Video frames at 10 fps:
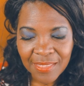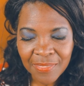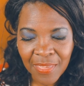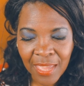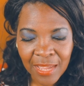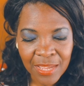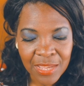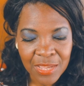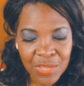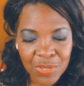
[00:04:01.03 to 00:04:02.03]
they
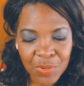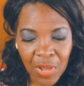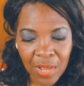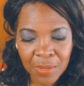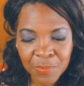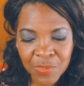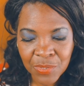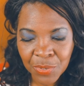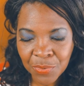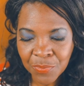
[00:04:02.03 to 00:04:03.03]

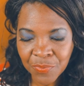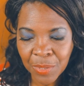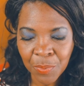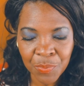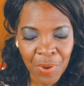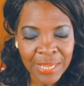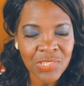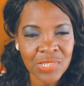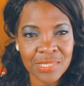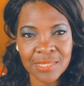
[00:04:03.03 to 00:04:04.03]
were
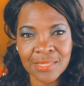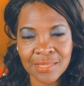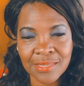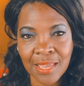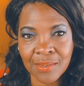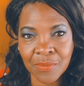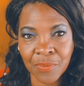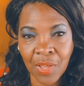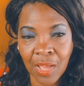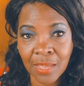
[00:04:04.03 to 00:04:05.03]
righteous in the sight
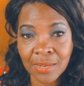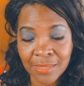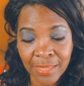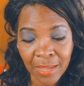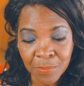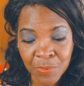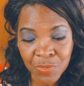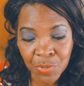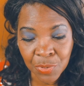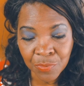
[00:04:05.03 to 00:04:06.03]
of God, and they
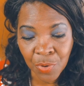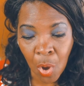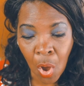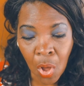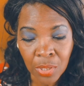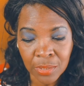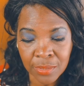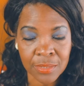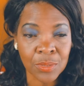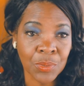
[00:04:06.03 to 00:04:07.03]
observed all
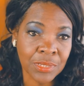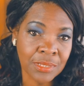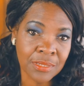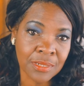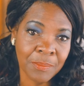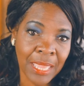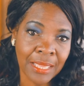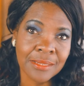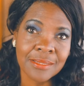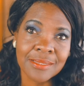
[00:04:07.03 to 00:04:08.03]
the Lord's
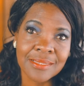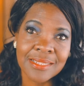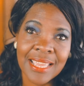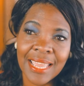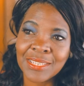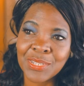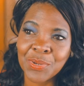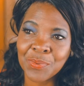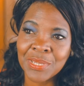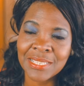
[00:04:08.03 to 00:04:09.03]
commands and
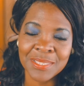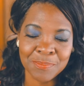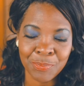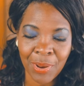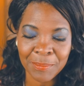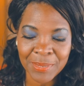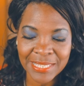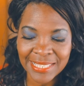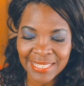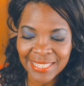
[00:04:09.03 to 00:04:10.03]
decrees
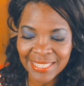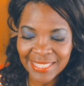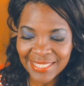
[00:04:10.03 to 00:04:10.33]
blamelessly.